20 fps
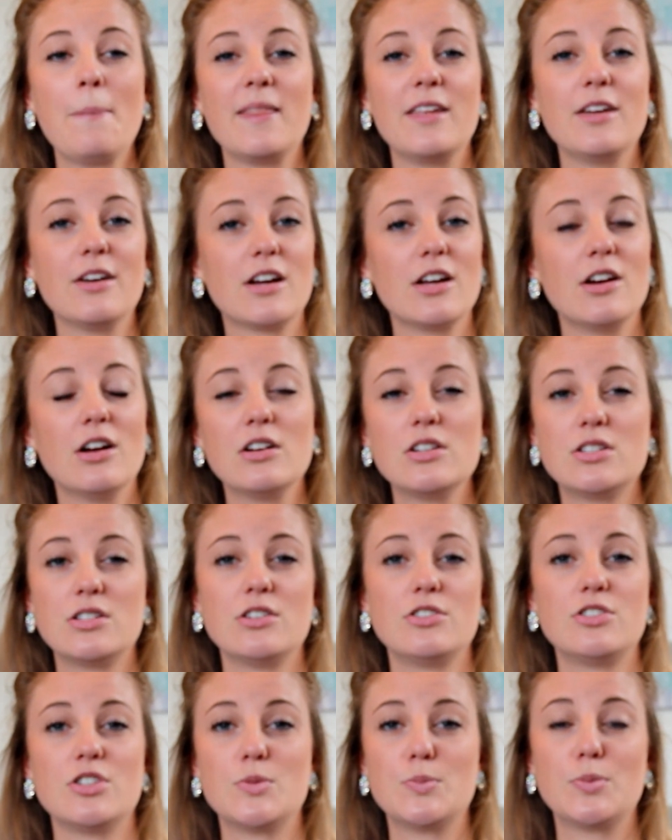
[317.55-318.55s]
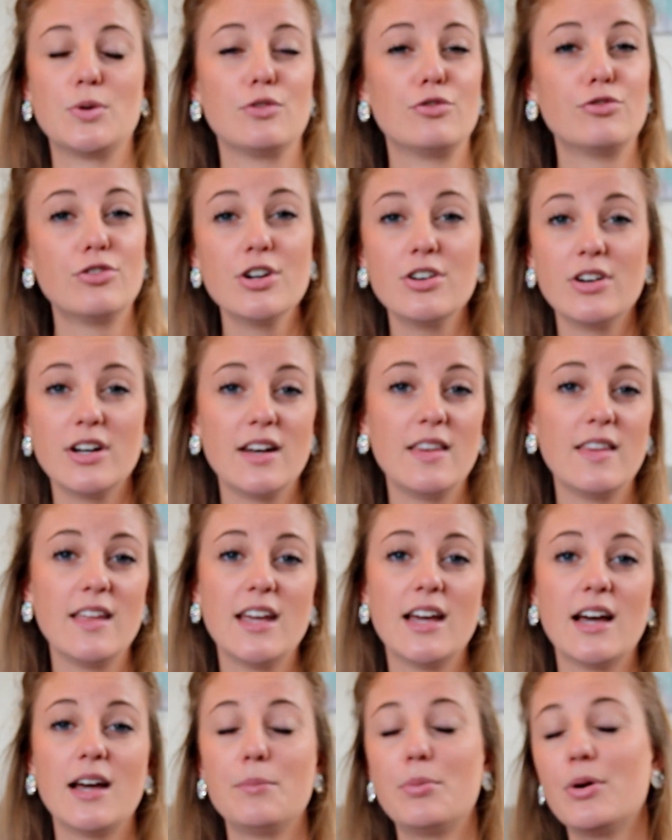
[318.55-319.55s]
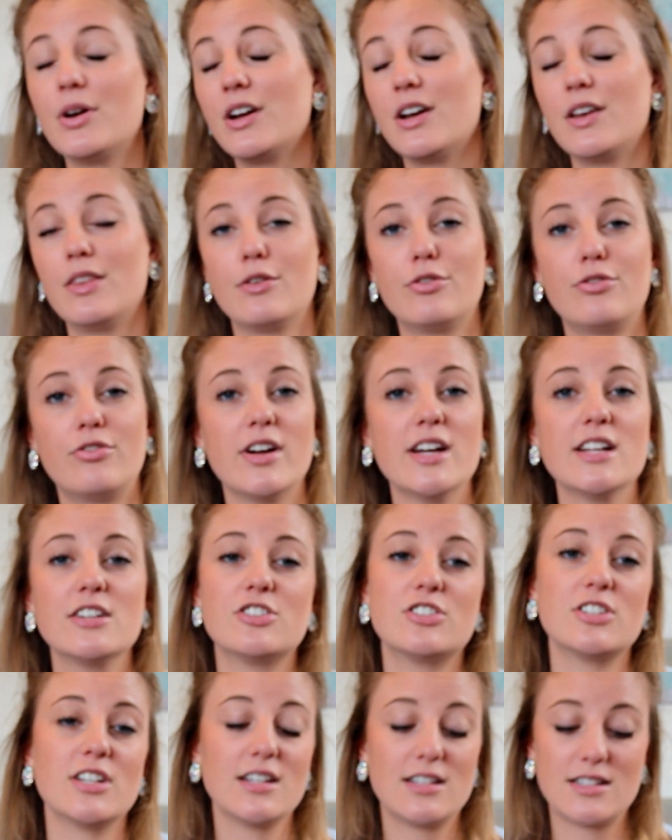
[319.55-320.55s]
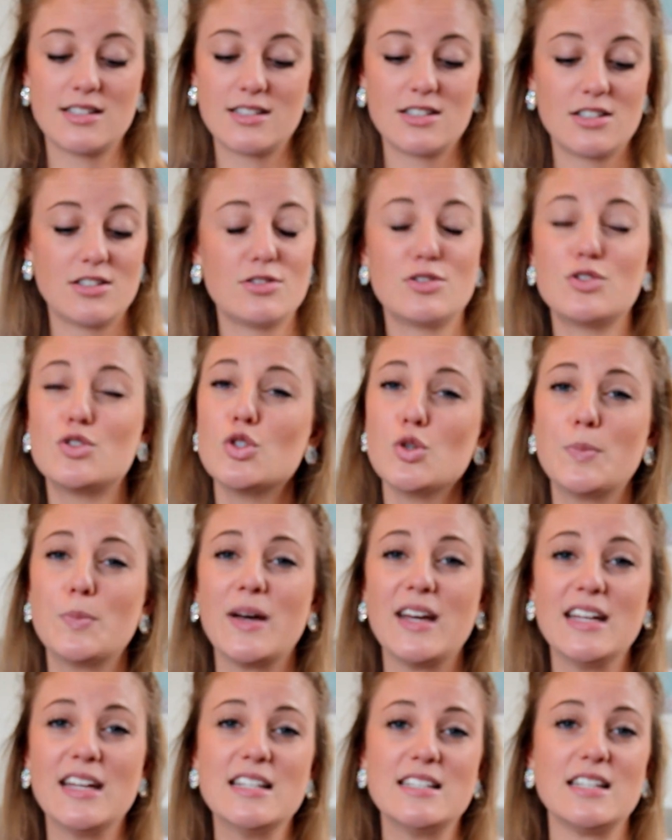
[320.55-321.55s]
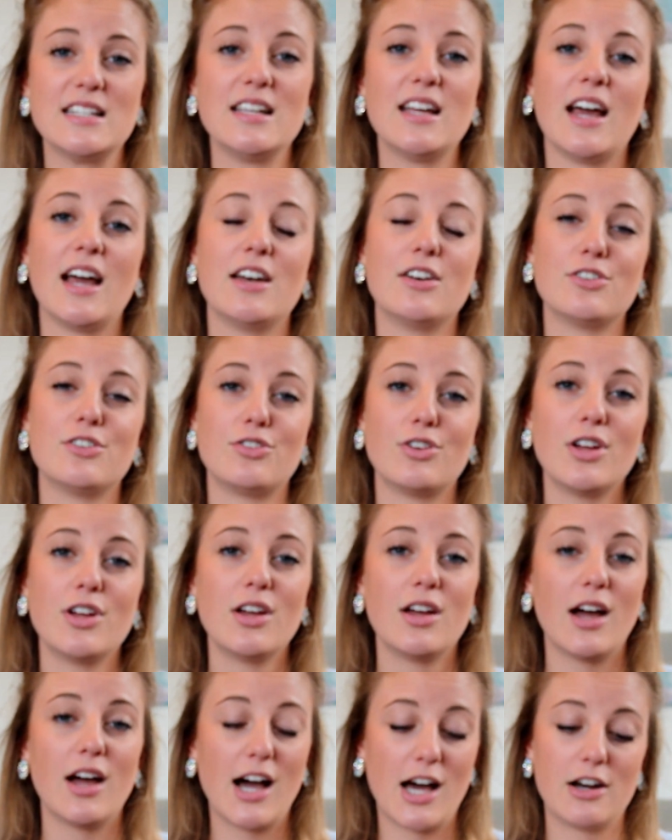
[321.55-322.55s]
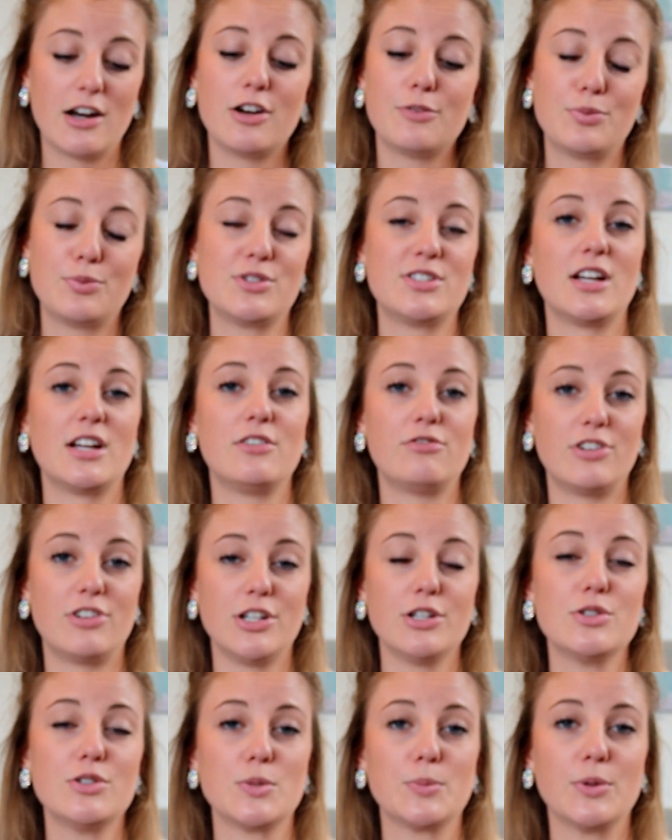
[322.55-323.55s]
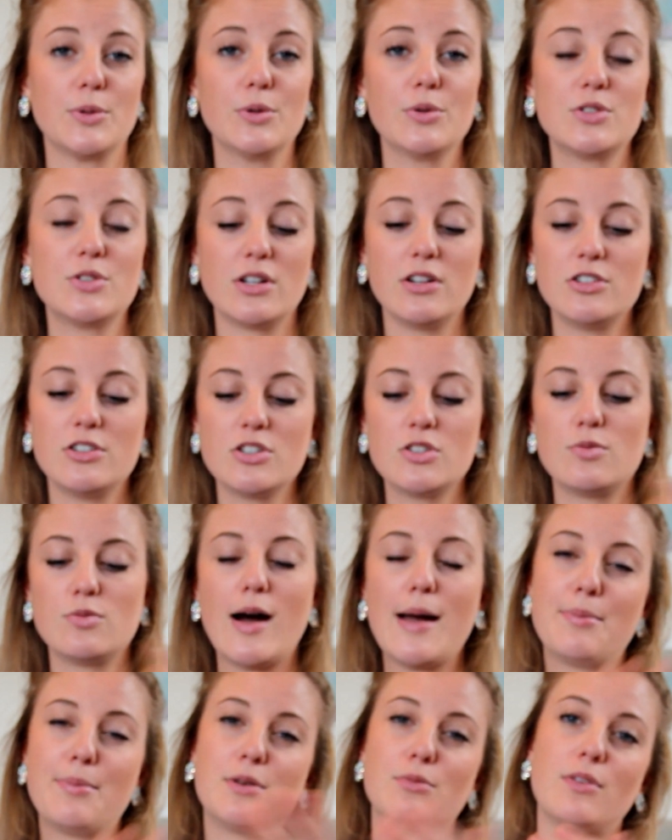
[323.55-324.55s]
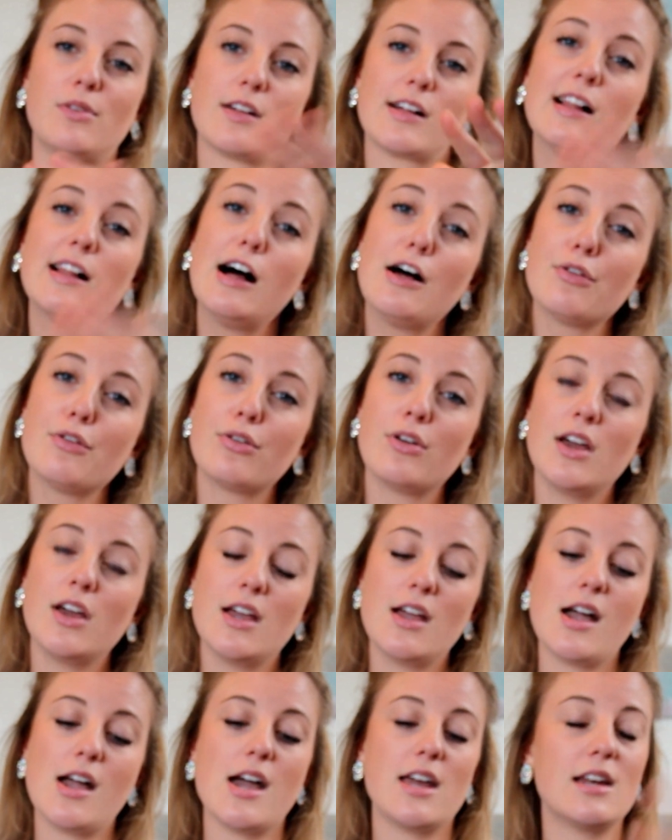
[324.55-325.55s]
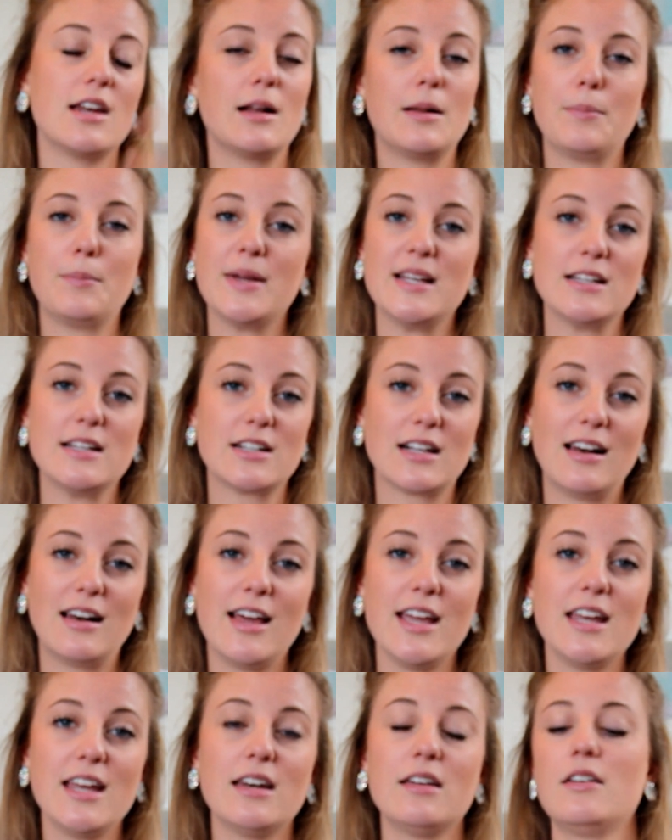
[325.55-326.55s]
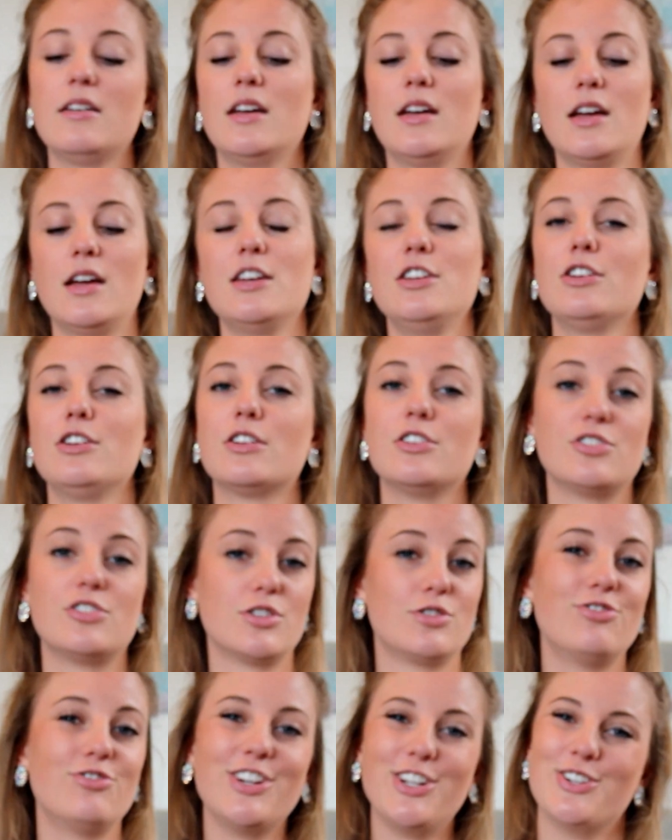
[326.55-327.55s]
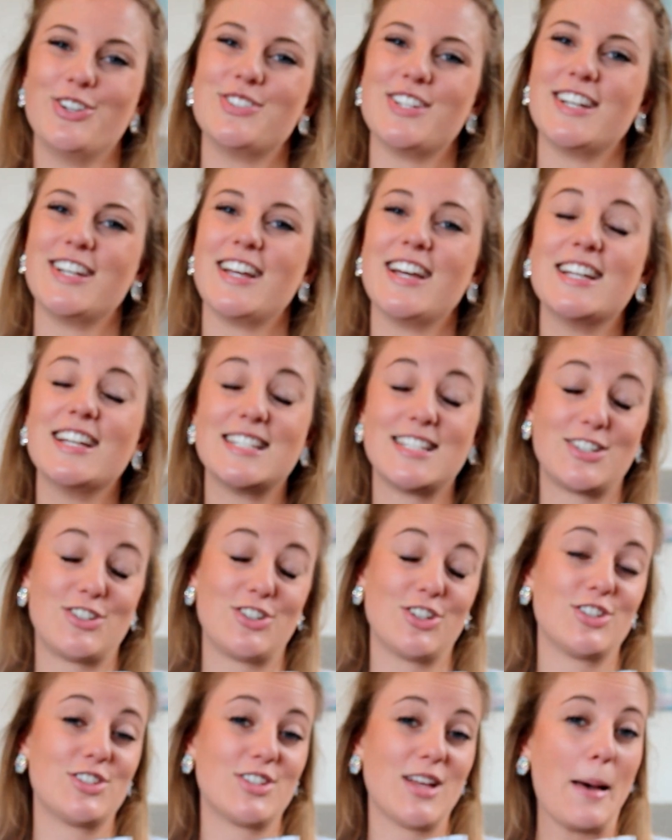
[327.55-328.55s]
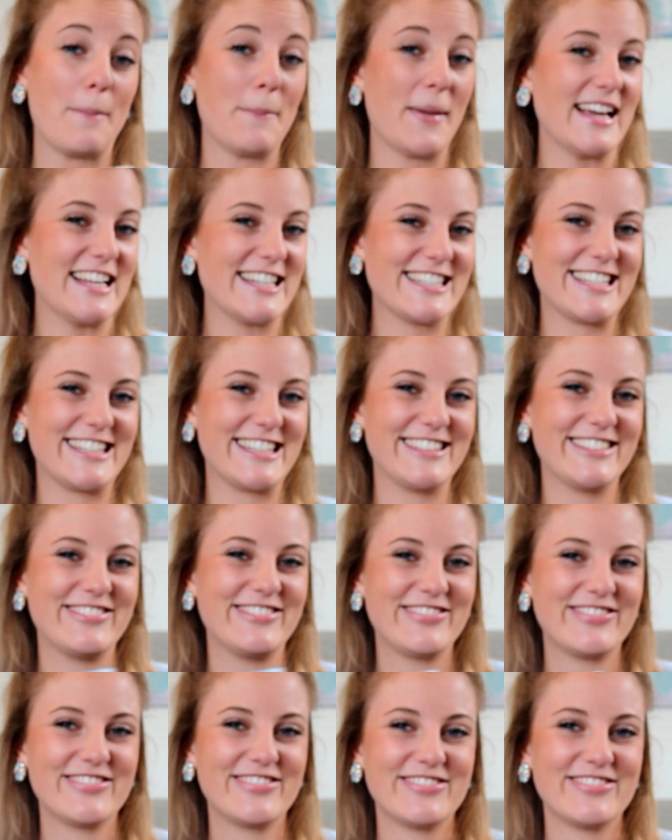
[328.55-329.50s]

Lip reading: You can also just put fruit in there and put it in the fridge. It's super easy and 100% reusable. So you just wipe it with a cloth and it'll be clean and you can just reuse it. It's just amazing.